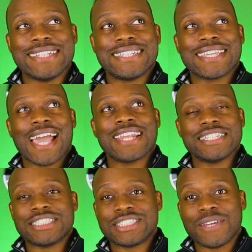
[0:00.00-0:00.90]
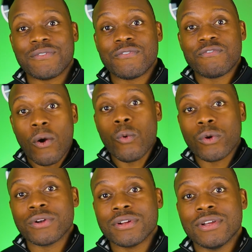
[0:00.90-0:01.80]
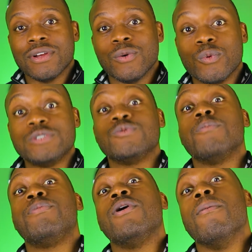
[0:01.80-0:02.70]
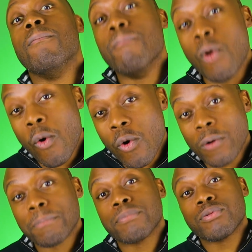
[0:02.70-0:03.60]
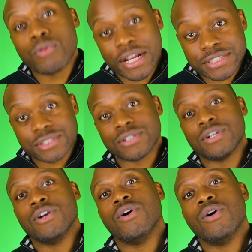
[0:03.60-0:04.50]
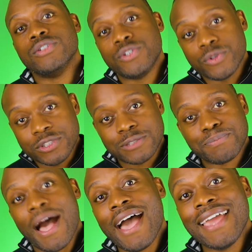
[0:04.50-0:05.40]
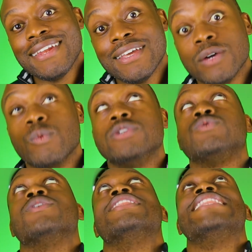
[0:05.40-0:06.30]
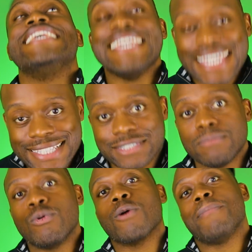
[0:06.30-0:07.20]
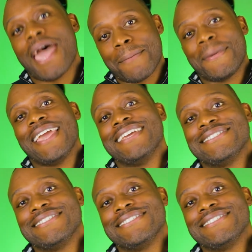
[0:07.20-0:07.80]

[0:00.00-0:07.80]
to kind of shift forward, which will put more pressure onto your spine, which will lead to more back pain.